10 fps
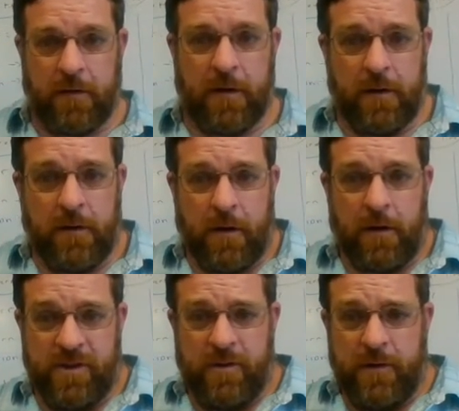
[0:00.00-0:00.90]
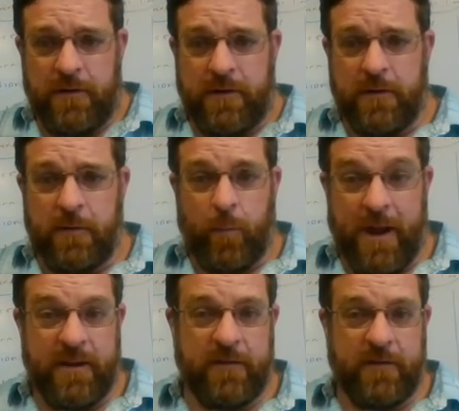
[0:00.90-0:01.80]
are, are units and
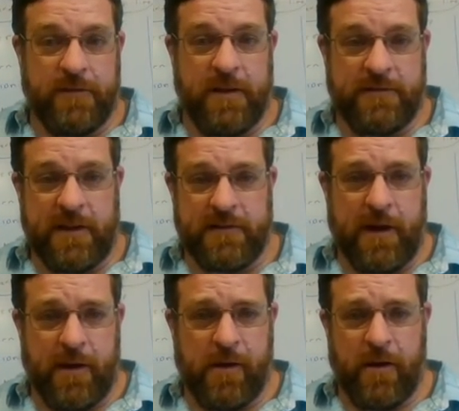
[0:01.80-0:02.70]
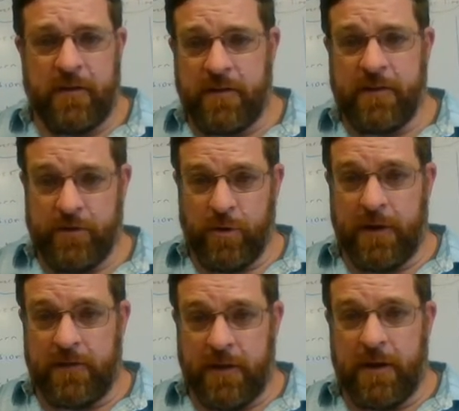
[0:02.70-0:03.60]
ways of designated units
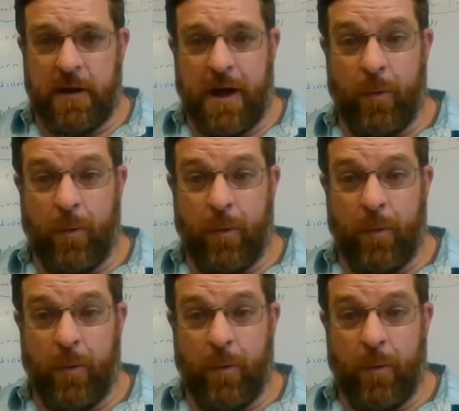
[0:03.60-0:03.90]
units that uh,